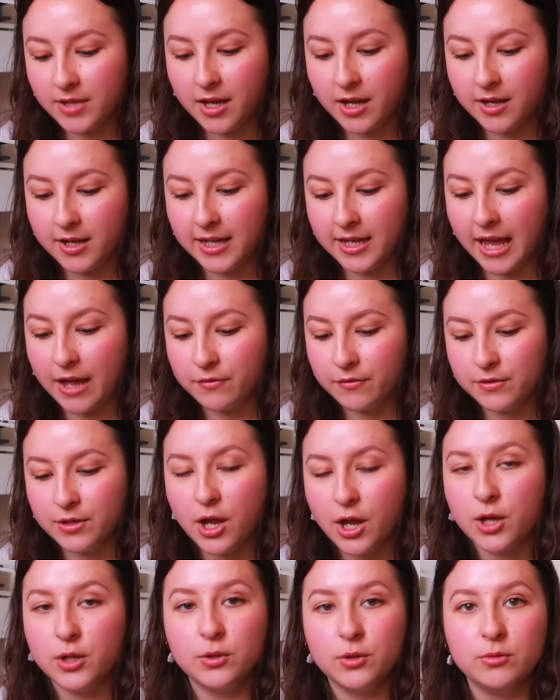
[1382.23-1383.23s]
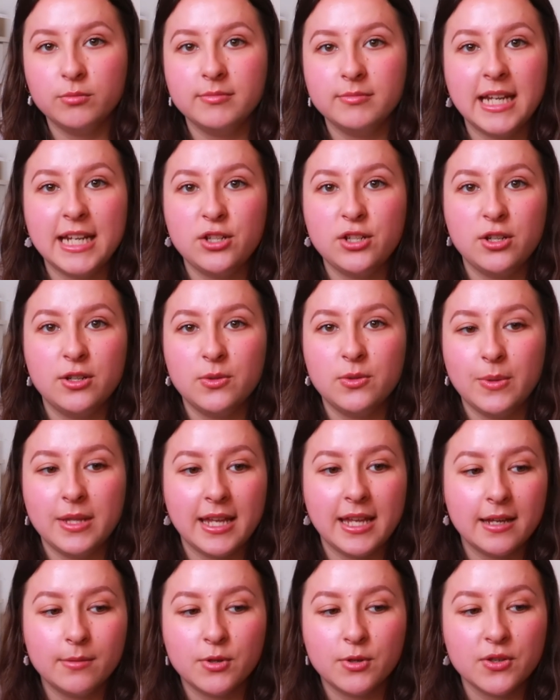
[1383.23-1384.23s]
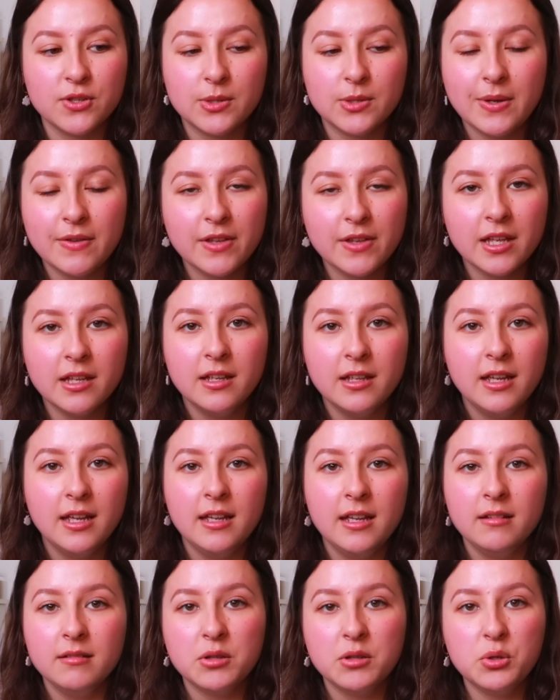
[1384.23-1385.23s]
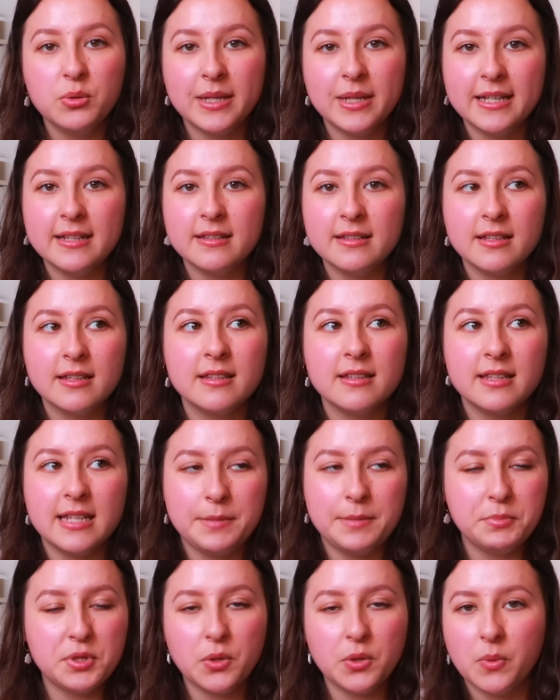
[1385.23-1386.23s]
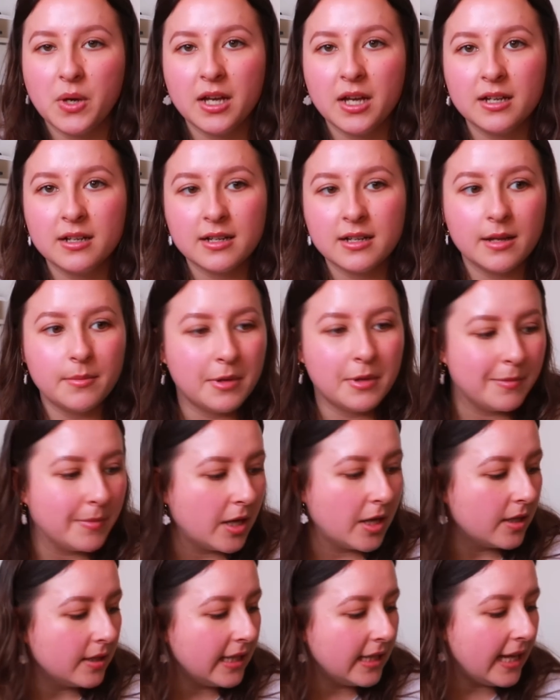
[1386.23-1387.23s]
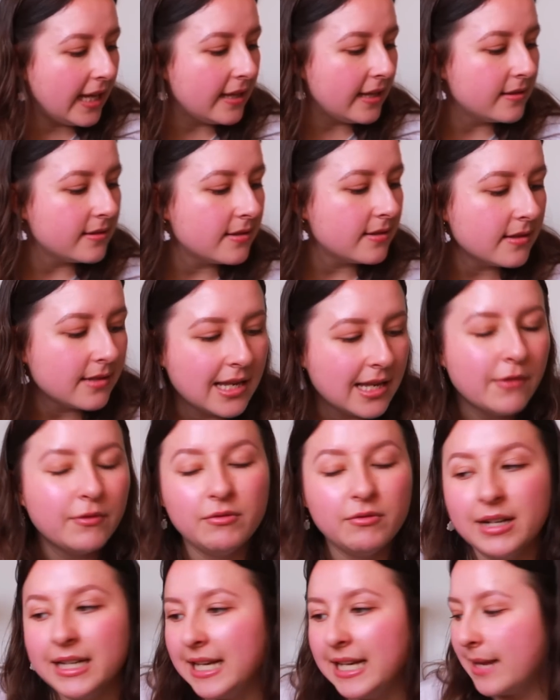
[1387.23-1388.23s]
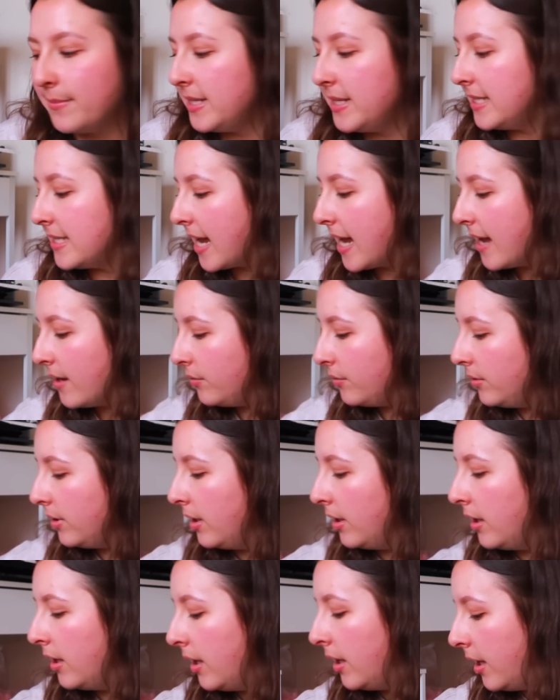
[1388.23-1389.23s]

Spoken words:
I have no issues with it whatsoever. Always has seemed to work at my markets. It's never really let me down.